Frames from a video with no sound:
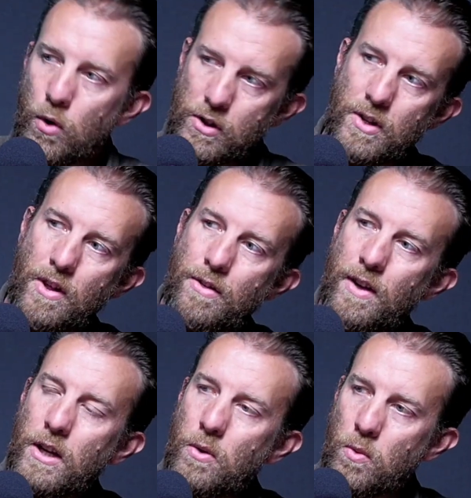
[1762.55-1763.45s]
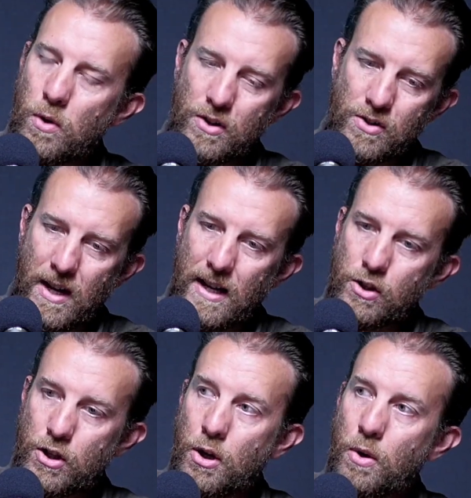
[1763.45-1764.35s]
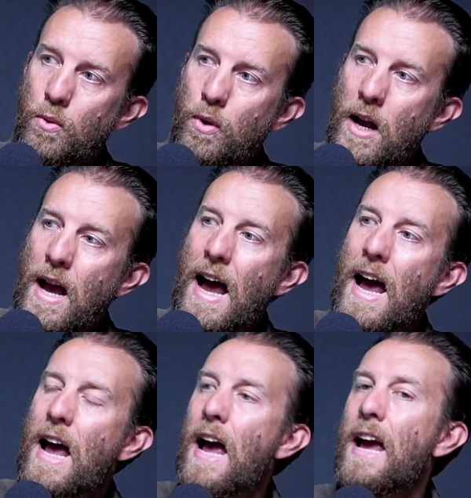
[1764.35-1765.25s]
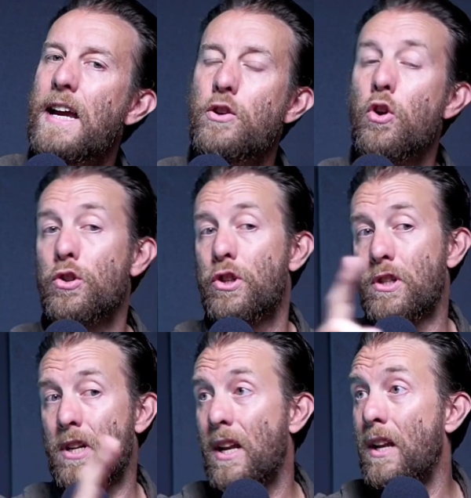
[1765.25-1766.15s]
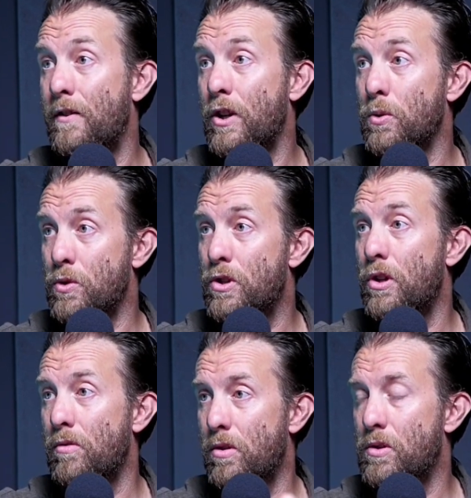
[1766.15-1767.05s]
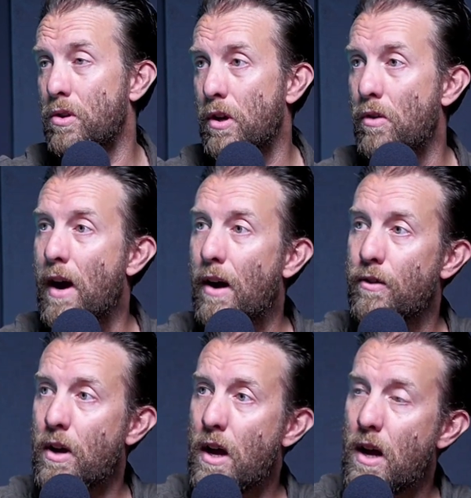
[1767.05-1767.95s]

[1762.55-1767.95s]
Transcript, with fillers: What's the mm. thing you would want to say to a, not just an individual student who took you around,